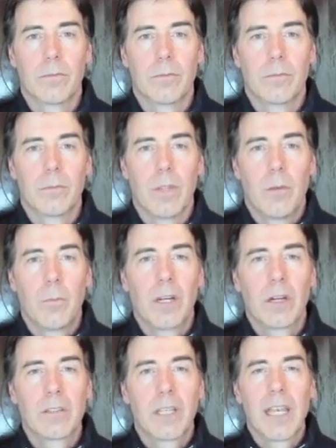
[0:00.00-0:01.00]
Because
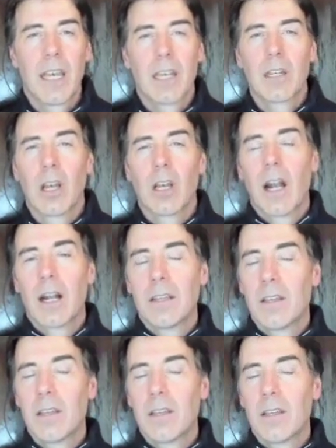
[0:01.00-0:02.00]
again,
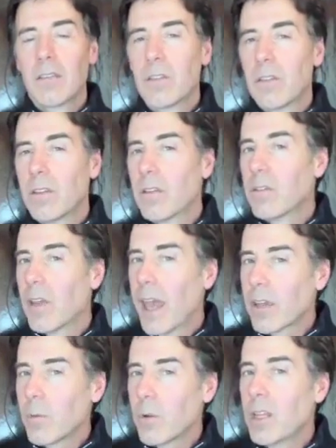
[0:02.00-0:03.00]
this
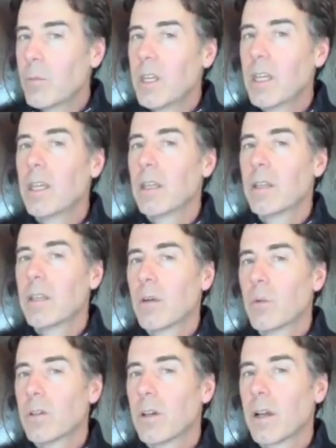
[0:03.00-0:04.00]
equanimity that
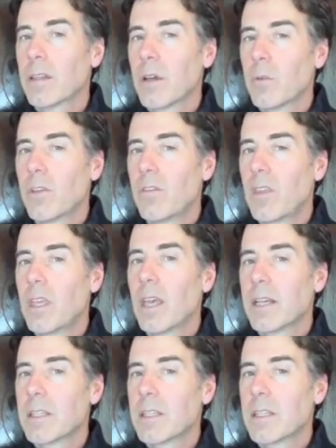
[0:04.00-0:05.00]
we see
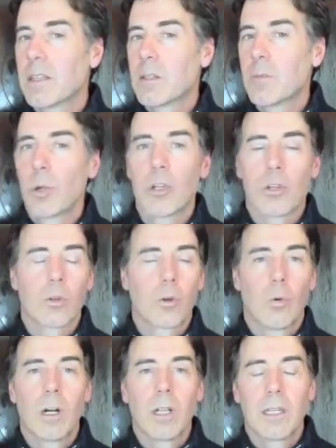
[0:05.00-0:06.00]
as a spiritual
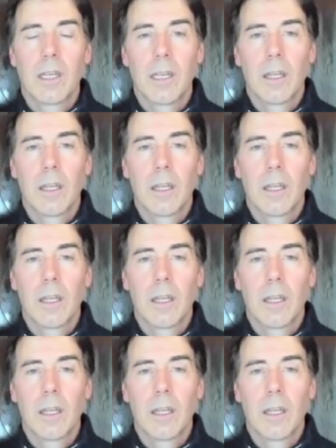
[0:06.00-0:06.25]
quality,